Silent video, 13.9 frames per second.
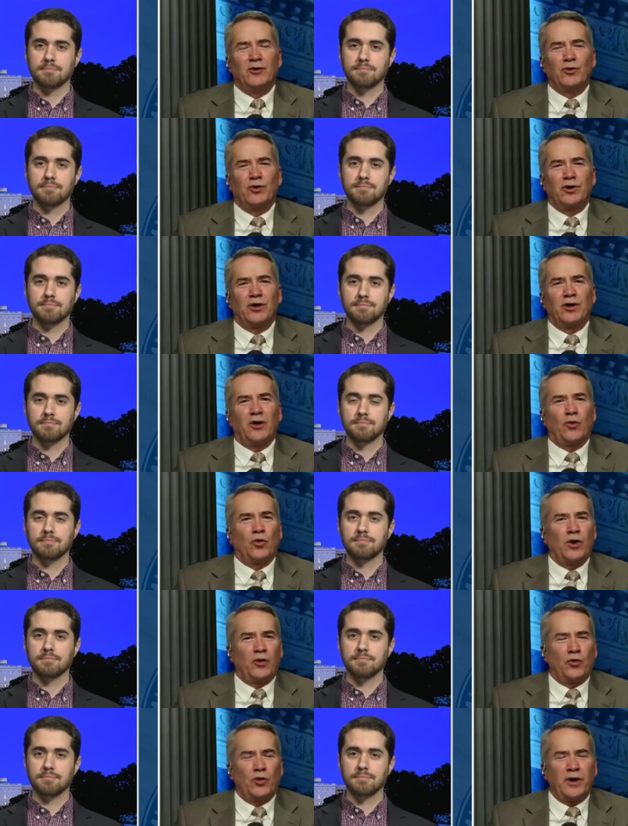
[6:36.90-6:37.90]
Speaker 1: Well,
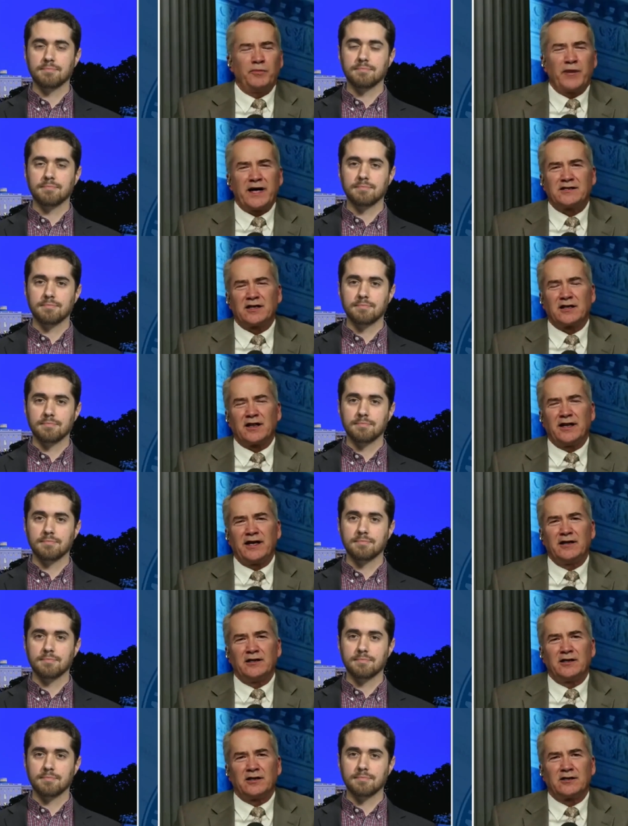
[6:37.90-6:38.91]
what what basically
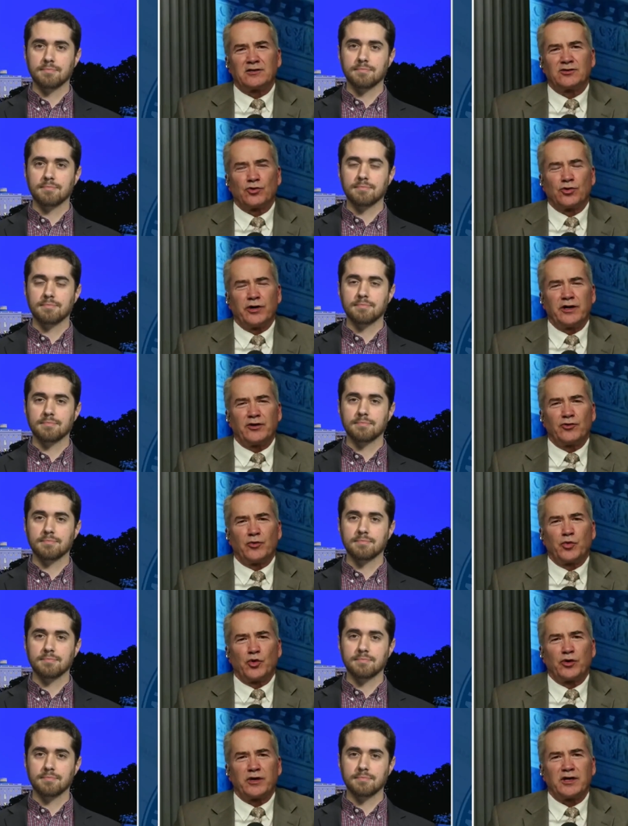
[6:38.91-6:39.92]
in the story, the
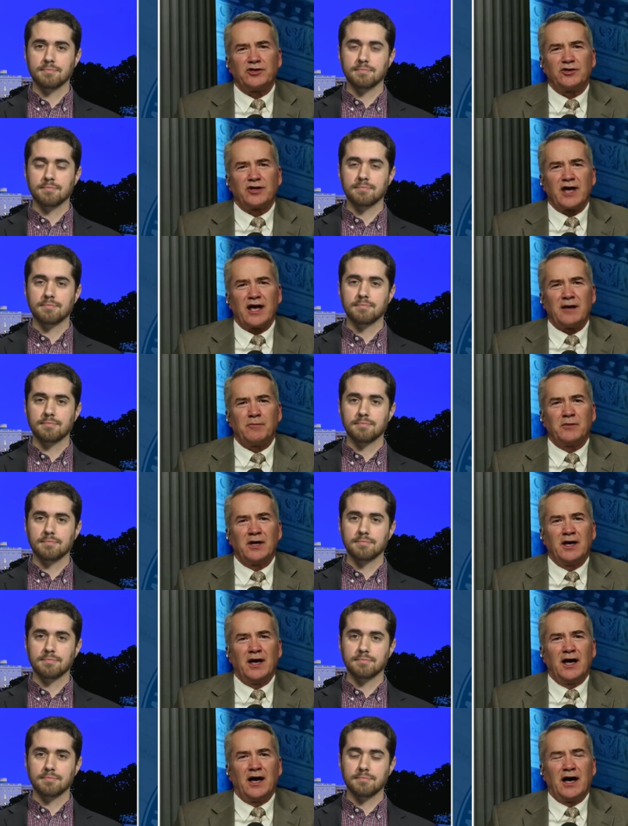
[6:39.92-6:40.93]
report that you came
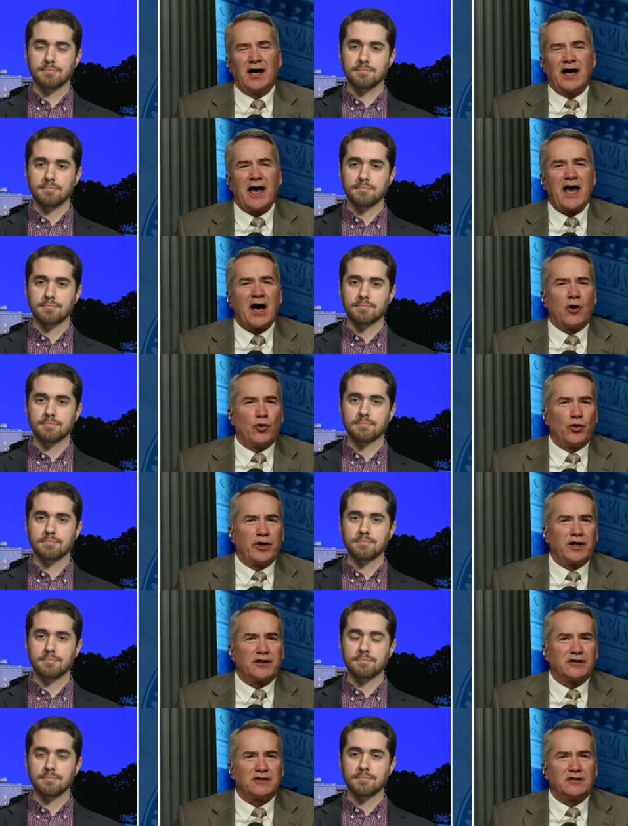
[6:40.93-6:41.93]
uh, out
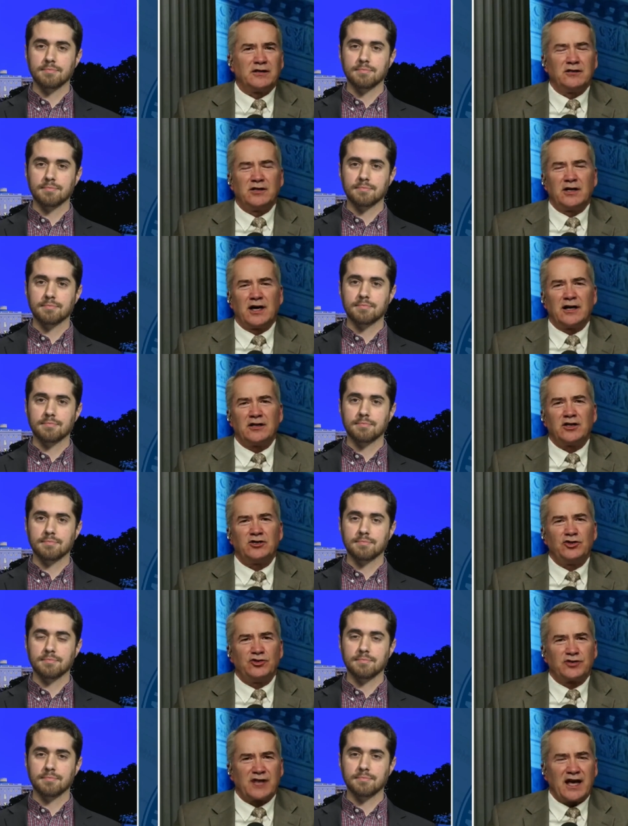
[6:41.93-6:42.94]
with did uh, did
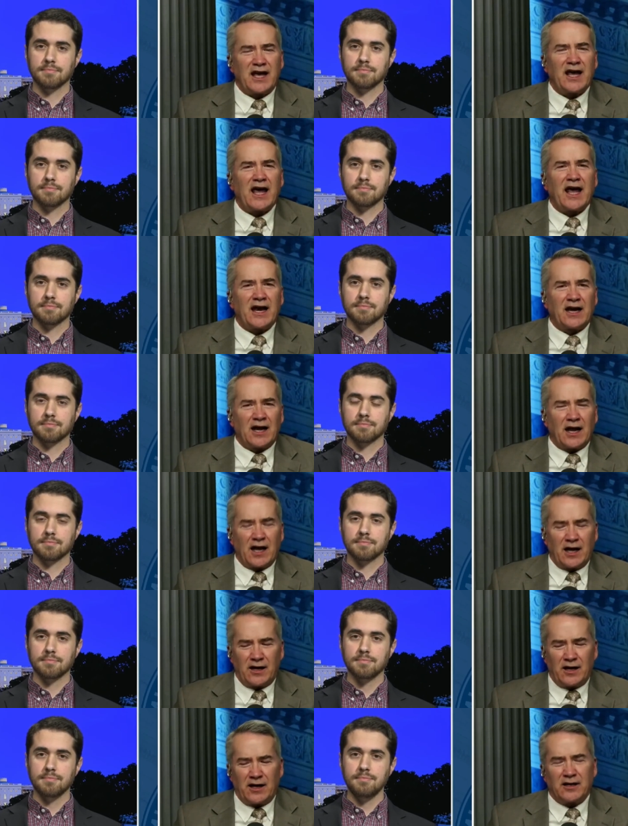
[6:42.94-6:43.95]
you say? And uh,